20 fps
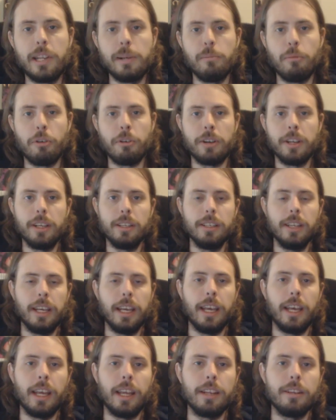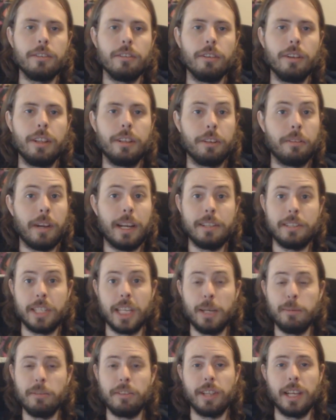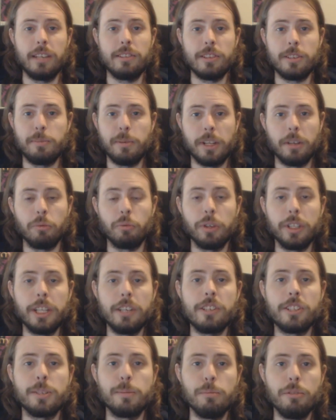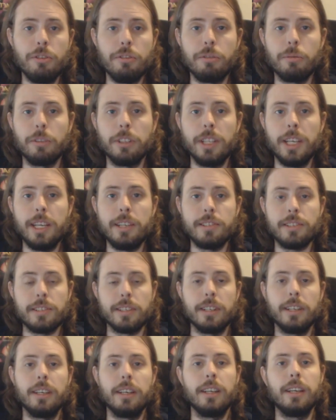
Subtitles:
morning, and in the grand scheme of things, it's been a really smooth release.